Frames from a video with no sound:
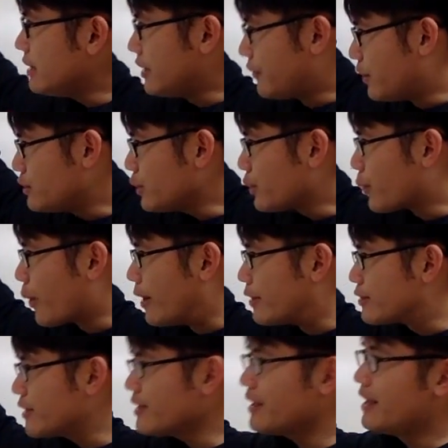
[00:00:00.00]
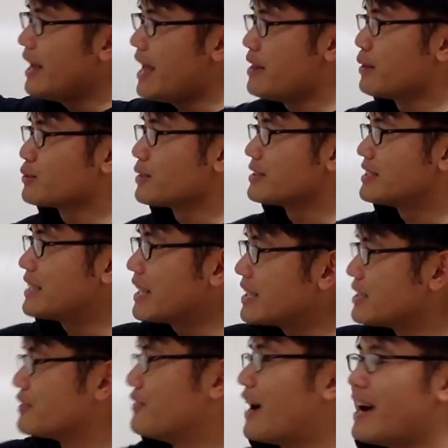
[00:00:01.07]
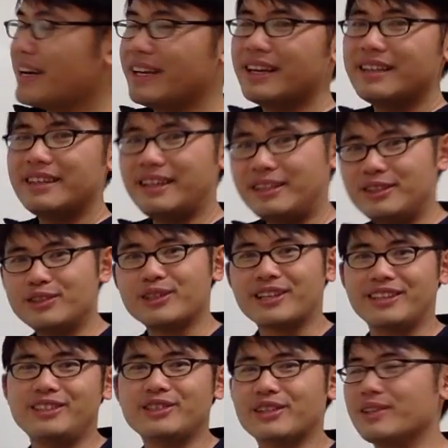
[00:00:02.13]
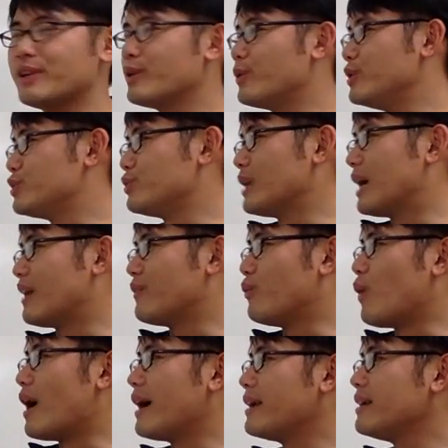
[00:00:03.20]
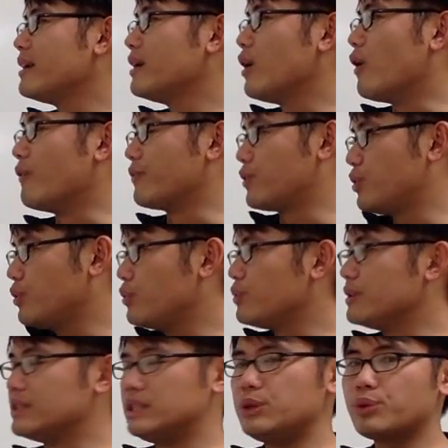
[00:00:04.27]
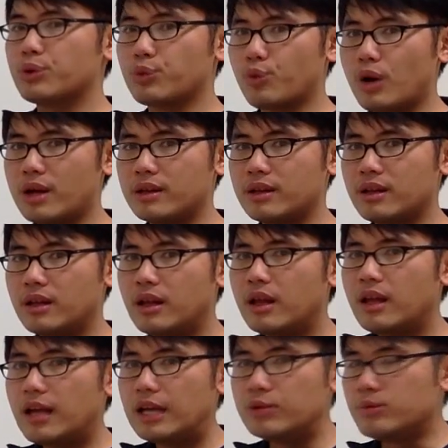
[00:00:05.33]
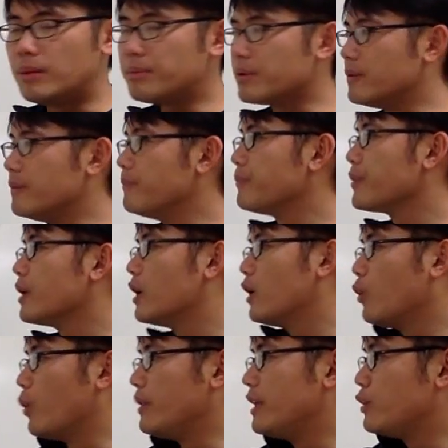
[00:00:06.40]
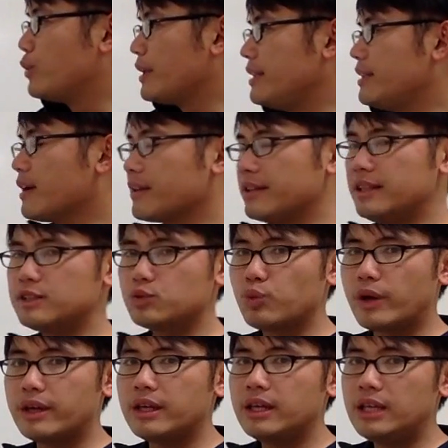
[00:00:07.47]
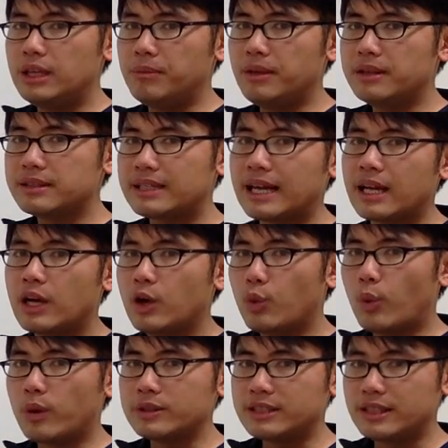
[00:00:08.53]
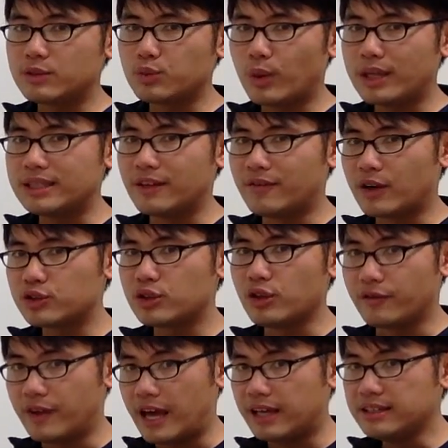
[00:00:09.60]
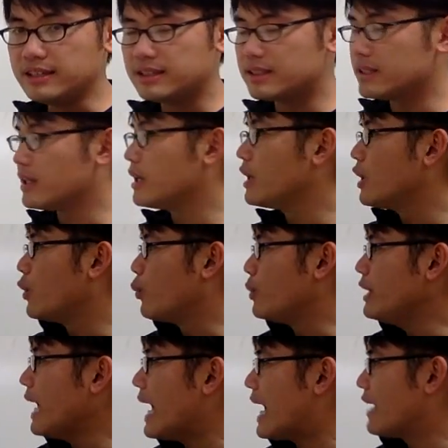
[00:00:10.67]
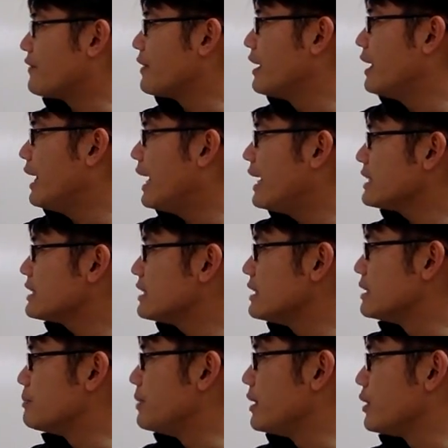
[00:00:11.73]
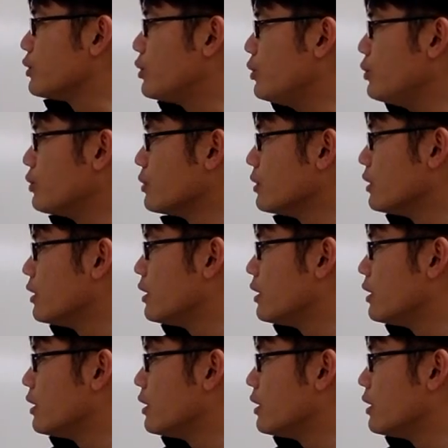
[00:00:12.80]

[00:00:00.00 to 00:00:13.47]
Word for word: differential equation and also satisfy the initial condition, which we have y of two is equal to one. And remember, when they write it down this way, it means that well, since y is a function of x, we have x is being two,